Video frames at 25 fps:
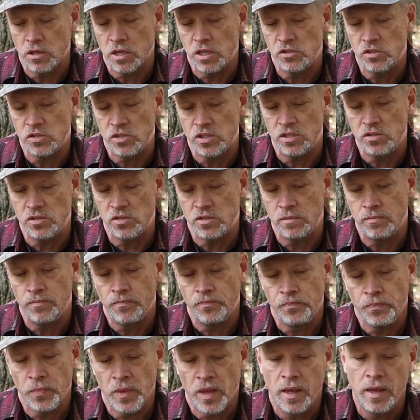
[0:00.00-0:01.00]
season.
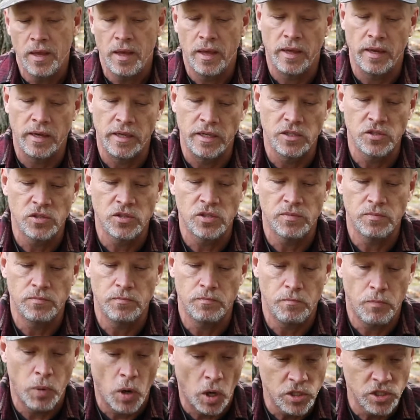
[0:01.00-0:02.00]
It is
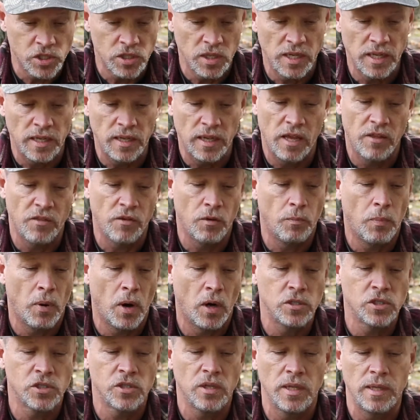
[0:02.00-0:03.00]
partially leather,
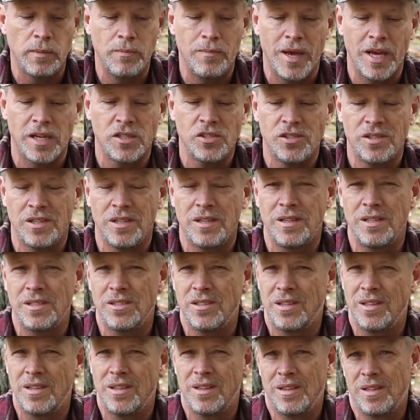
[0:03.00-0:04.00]
partially mesh, and
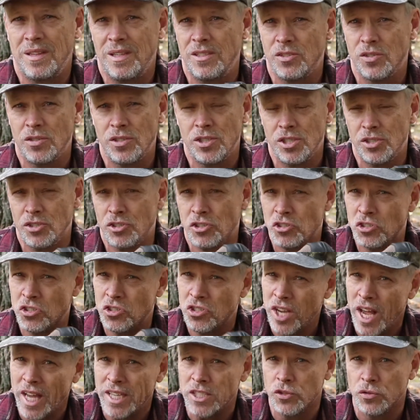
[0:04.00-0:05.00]
these are just
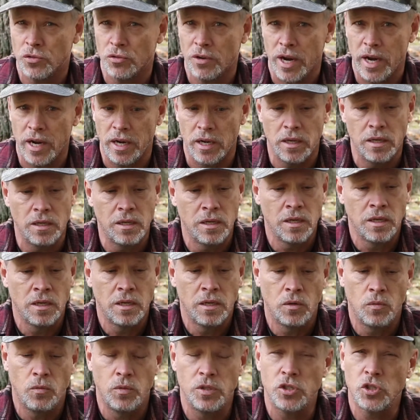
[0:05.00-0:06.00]
saturated
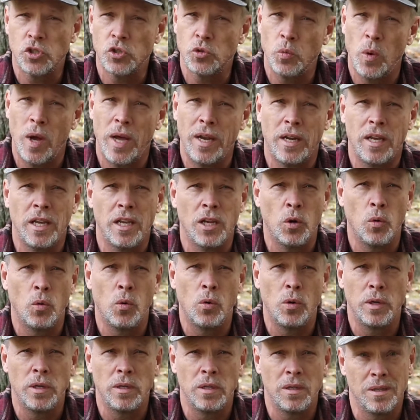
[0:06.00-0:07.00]
with sweat and
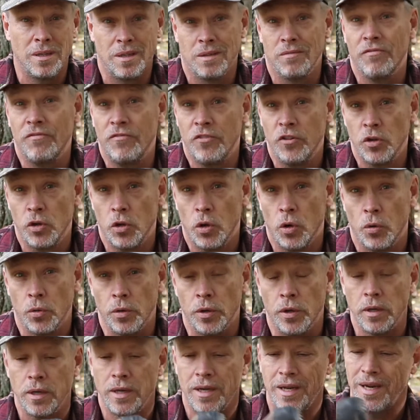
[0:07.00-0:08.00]
oil and foot
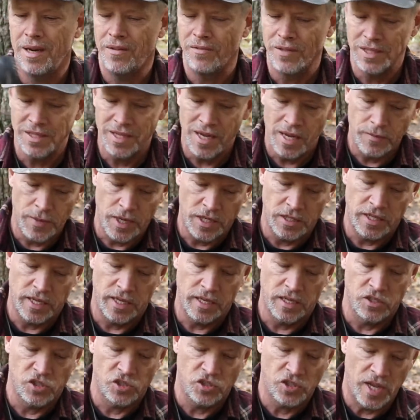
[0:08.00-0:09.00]
odor. And every time I
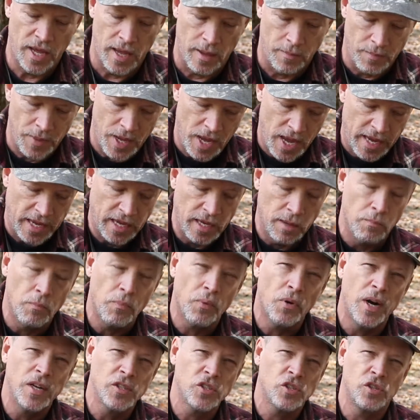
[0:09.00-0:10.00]
take a step, I
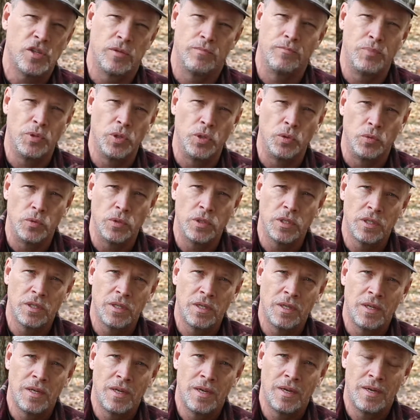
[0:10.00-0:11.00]
compress the boot,
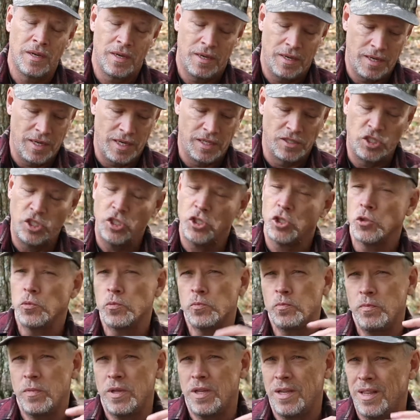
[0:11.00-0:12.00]
and
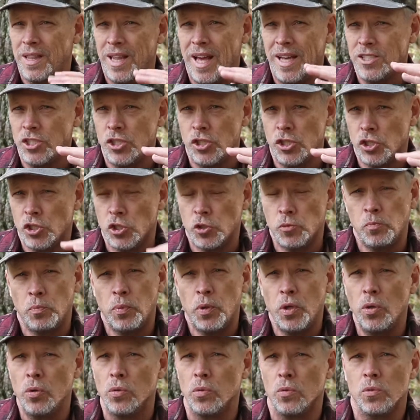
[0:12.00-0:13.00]
that just
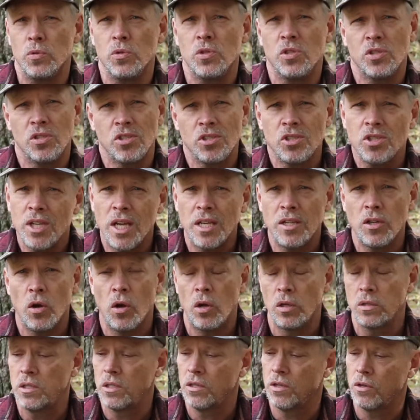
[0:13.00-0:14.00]
spews scent
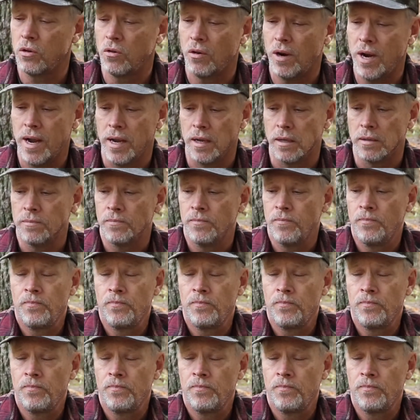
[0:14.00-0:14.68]
onto the ground.